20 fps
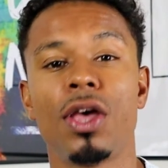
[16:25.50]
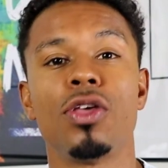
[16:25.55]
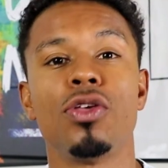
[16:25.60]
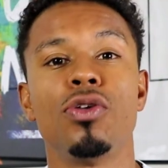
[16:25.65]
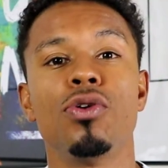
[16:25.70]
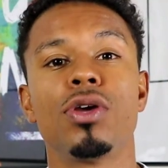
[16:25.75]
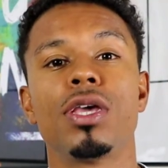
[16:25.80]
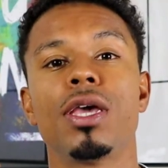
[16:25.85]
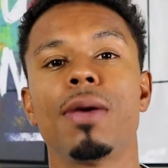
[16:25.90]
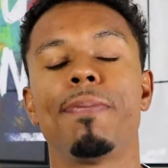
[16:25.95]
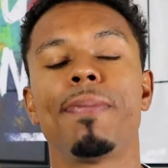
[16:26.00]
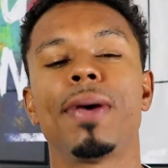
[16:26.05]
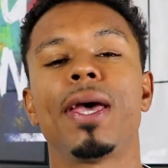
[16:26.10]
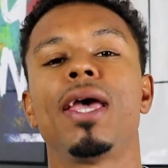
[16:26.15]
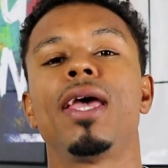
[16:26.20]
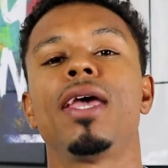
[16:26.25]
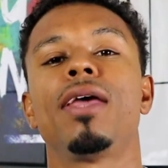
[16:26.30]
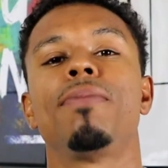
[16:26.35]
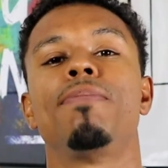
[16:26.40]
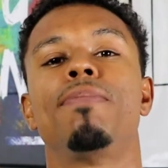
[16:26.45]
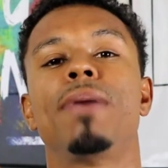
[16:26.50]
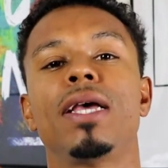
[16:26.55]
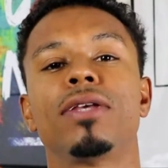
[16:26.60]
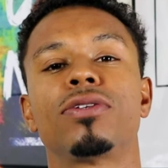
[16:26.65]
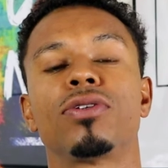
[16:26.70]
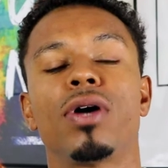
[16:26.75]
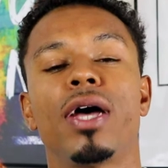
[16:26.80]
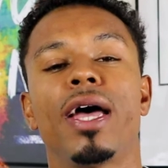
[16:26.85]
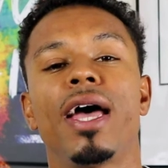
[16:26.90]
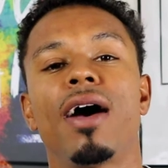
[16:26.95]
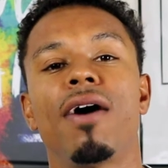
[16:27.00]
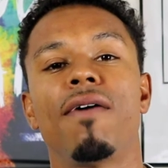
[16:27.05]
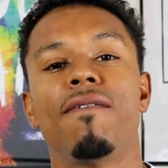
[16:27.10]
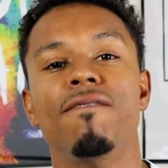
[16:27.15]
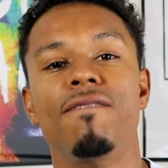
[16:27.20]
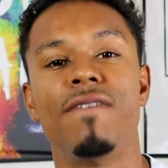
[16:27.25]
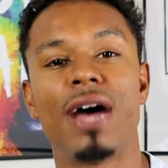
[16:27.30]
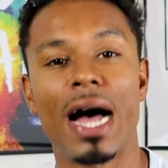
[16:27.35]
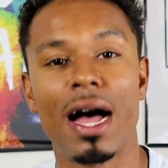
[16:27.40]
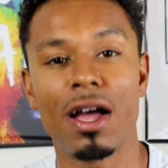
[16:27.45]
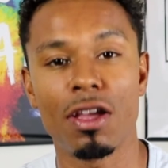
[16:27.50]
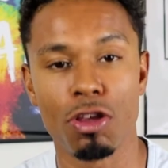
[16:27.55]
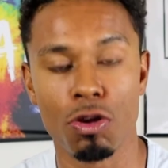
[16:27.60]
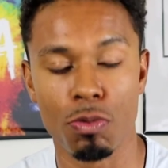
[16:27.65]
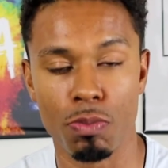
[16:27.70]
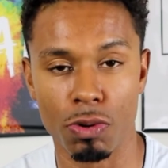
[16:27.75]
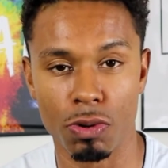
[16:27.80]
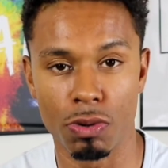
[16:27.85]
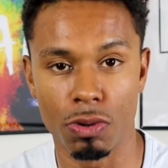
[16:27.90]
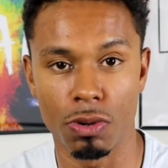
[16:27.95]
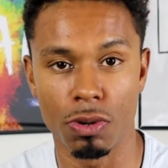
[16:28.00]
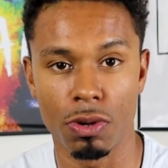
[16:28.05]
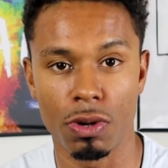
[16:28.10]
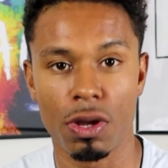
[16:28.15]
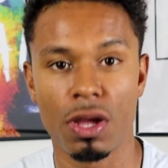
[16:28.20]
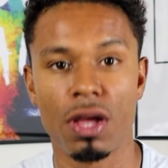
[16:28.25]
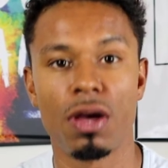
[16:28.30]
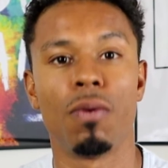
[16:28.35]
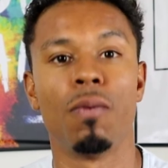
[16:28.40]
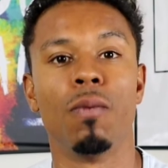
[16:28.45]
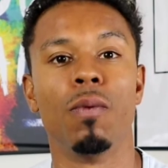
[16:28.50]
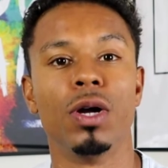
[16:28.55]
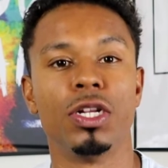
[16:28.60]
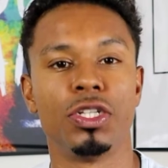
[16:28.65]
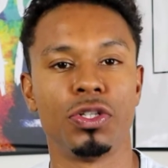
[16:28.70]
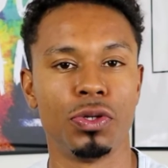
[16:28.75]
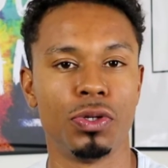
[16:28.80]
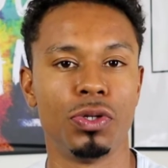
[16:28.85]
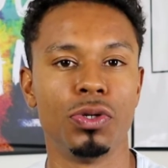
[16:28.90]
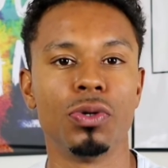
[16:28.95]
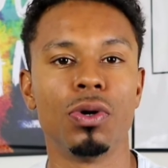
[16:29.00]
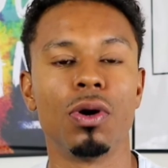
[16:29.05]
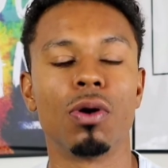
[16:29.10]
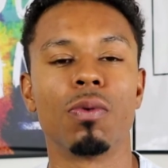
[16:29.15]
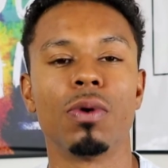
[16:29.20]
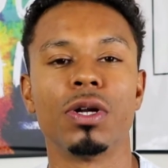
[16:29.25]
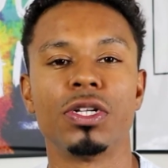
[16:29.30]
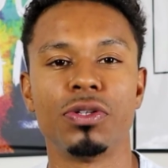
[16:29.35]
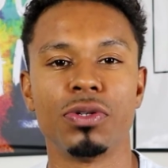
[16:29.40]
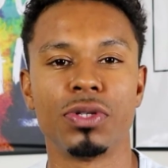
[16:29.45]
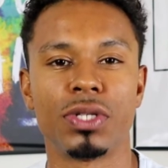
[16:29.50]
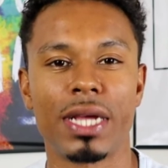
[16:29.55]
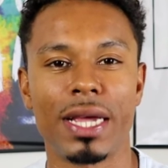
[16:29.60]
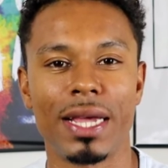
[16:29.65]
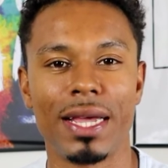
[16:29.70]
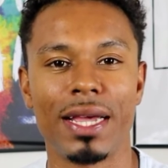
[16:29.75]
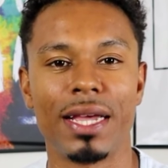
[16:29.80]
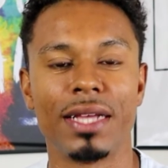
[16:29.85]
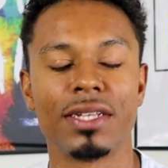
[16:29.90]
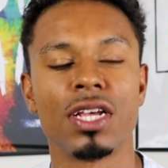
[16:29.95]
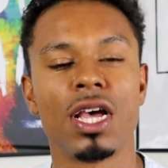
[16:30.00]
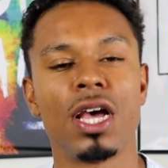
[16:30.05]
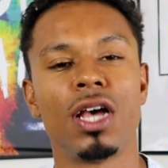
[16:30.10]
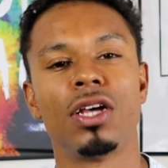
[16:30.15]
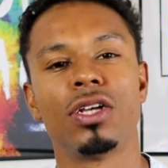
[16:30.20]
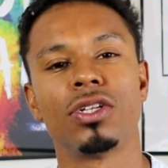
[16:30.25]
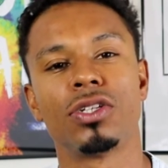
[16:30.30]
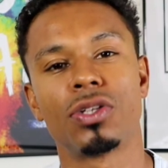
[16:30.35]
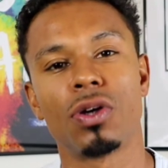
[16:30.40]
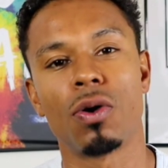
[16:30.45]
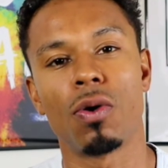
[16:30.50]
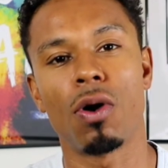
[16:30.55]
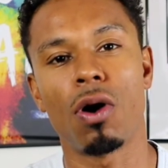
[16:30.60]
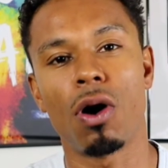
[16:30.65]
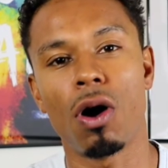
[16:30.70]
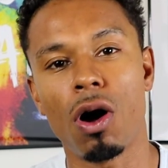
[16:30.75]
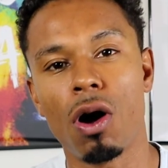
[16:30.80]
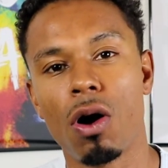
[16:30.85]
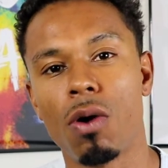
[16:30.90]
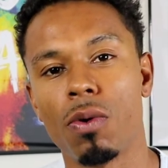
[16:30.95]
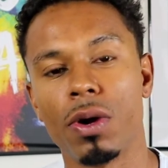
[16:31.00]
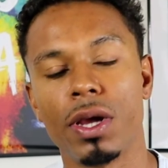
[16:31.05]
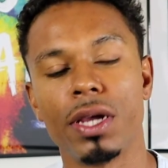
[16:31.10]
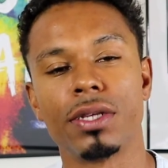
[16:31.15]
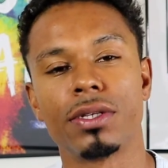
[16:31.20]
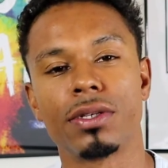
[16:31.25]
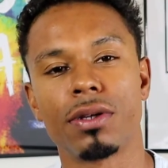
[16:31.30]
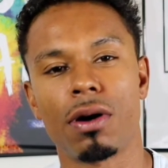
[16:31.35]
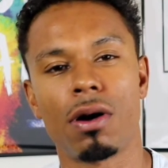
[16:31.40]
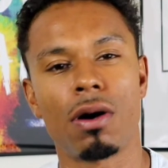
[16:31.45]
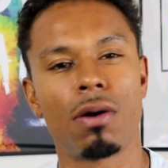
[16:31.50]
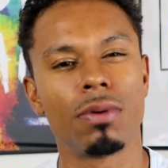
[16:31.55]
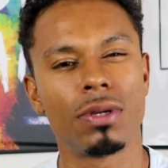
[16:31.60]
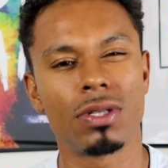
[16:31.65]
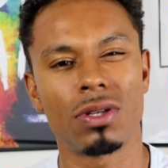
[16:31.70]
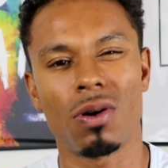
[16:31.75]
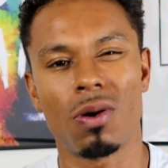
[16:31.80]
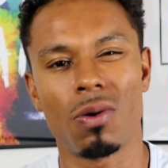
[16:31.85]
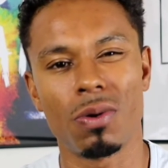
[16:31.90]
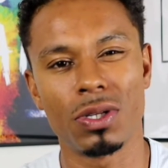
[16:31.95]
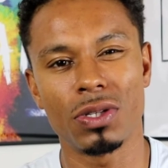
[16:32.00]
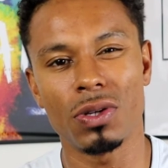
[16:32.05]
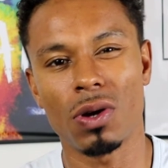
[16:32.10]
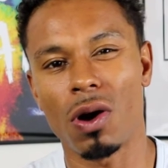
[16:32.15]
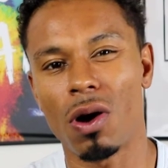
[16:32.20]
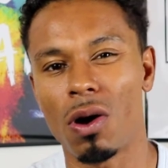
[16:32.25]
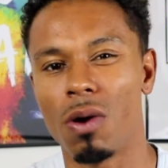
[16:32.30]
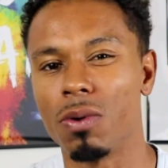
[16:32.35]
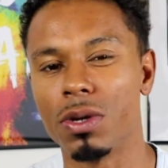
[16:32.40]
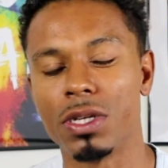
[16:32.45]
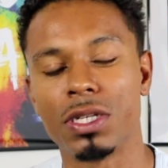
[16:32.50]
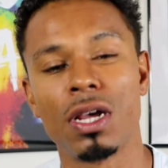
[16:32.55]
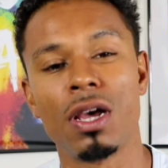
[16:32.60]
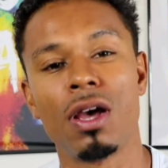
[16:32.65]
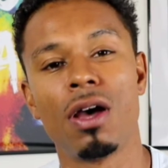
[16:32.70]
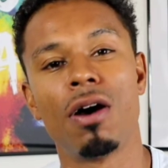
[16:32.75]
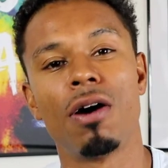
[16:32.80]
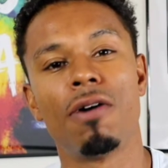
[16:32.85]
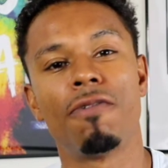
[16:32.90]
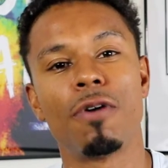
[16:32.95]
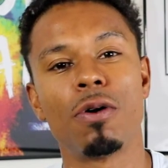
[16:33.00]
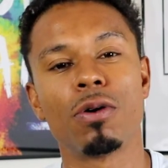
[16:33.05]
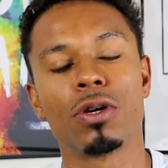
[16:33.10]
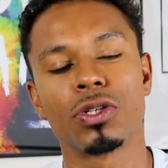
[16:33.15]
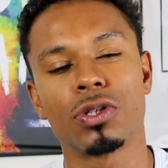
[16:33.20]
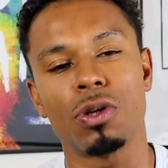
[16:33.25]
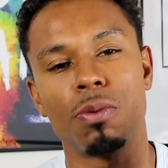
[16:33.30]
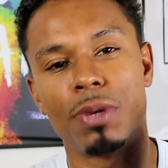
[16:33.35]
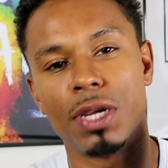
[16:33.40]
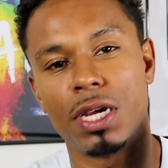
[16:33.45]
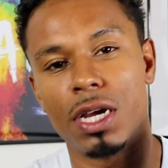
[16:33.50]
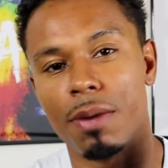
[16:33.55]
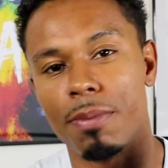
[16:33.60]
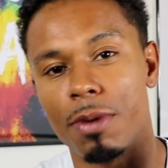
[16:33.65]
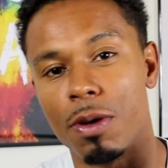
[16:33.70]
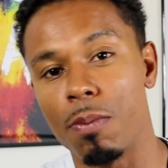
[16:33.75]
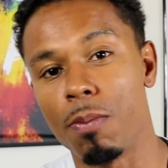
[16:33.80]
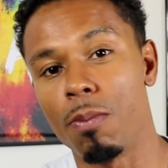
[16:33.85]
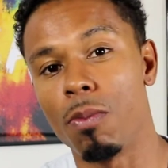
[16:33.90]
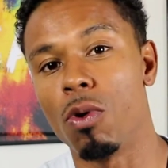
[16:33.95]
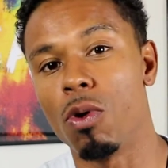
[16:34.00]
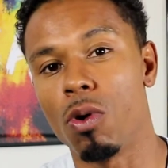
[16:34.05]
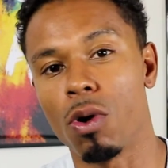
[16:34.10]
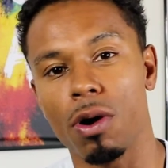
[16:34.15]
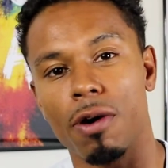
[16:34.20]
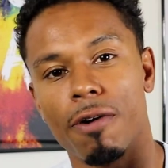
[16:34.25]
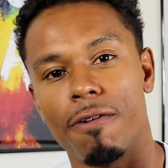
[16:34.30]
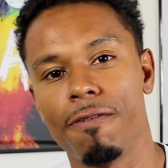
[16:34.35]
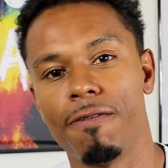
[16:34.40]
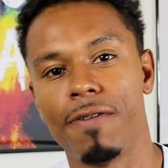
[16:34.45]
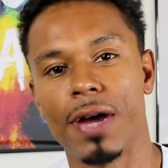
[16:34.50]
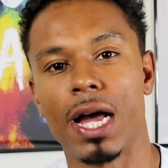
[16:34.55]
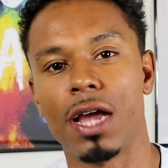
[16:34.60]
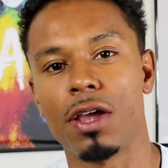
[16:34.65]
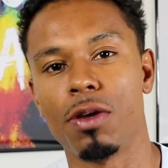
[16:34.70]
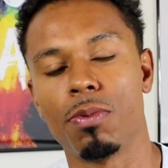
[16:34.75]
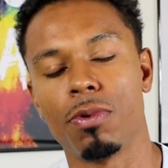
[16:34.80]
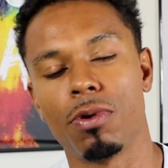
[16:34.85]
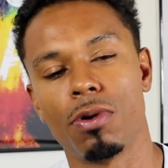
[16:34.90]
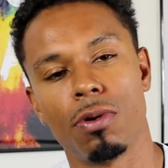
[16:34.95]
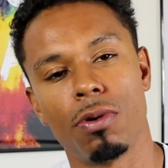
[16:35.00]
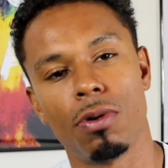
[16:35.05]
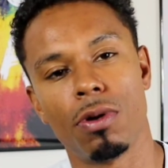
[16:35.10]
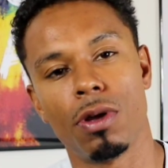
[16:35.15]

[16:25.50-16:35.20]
You get paid based on how valuable what you do or what you say is. So always, always, always, always focus on becoming more valuable.